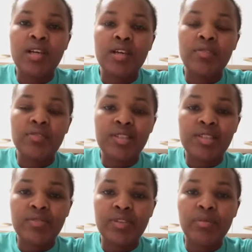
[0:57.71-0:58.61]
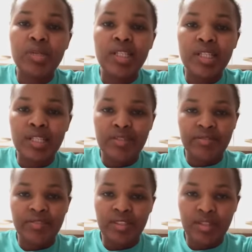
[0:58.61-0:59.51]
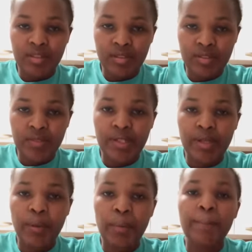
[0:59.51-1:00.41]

If it's a female, kifik. Okay?